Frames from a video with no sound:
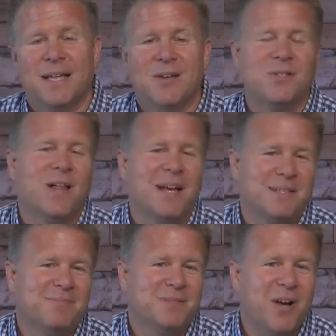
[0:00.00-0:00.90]
There's a lot
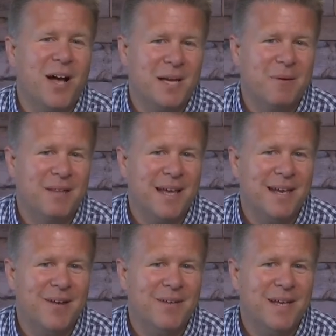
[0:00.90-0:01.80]
of talk about that
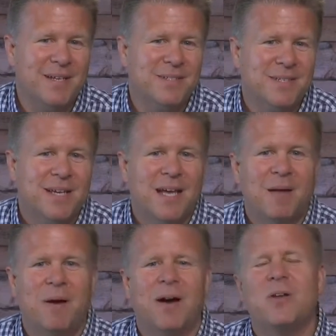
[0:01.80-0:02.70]
nowadays,
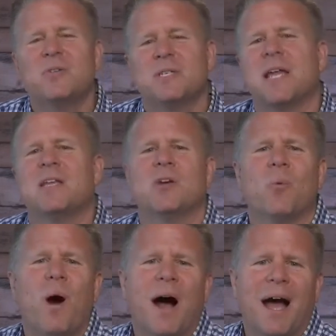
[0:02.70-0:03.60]
about understanding your
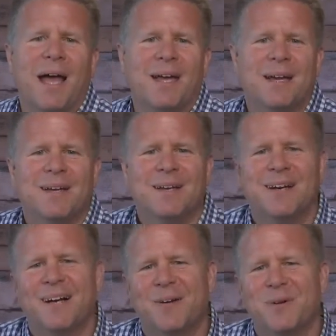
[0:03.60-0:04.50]
why
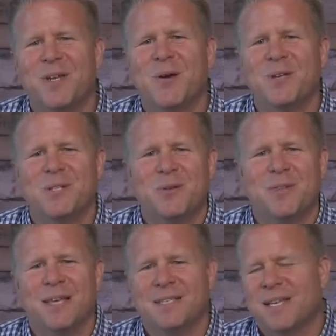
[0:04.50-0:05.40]
when you go to do
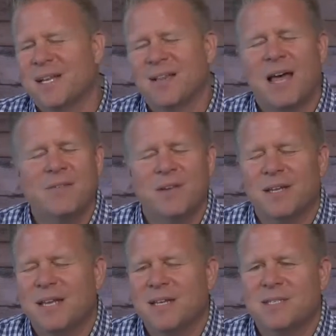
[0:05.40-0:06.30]
things. And a lot of
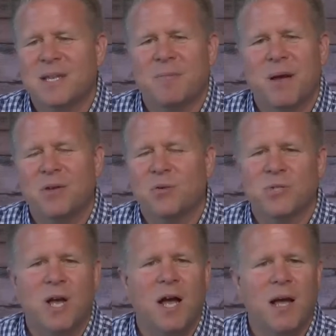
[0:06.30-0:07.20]
it is about your
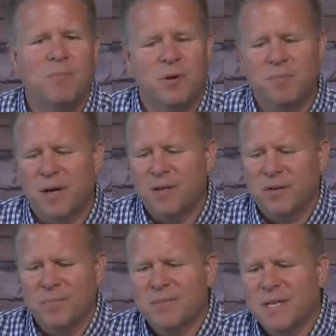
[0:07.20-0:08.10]
job or about
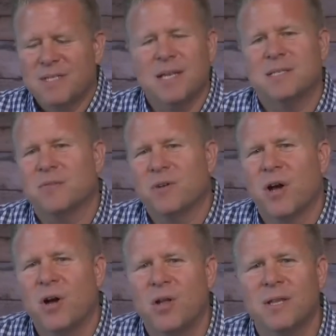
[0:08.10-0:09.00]
your sense of
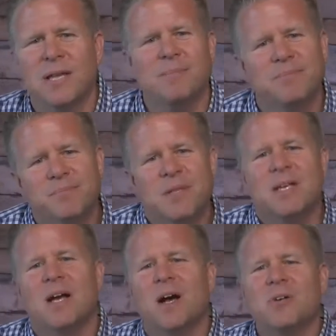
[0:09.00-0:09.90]
calling.
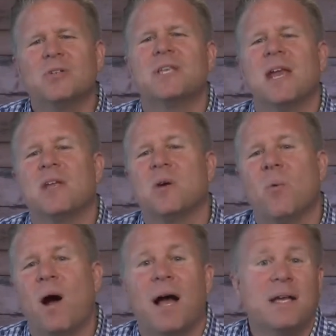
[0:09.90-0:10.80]
Understanding your
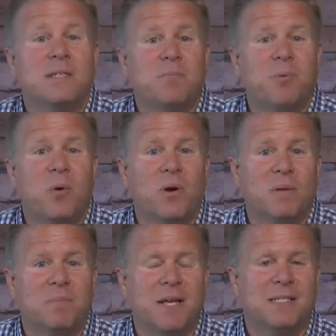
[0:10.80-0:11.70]
why is
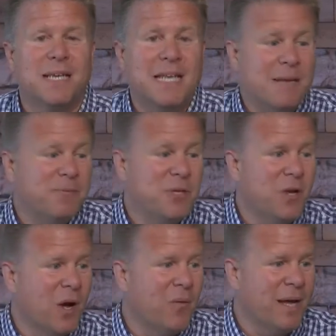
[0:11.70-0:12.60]
important because it keeps you
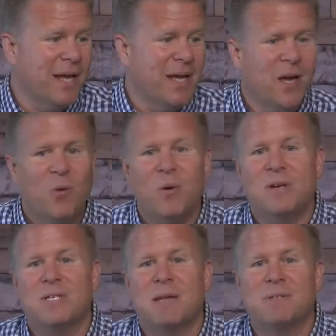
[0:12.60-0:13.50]
going when
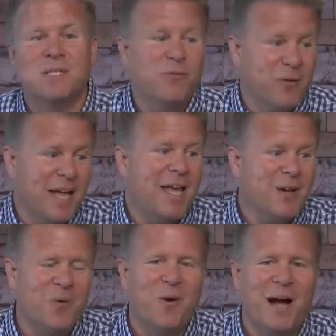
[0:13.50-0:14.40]
you're tempted to forget
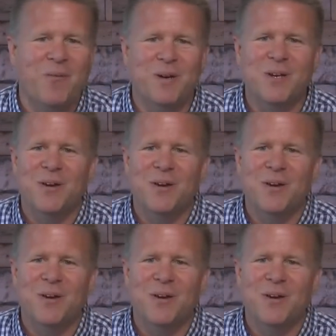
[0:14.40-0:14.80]
your why, when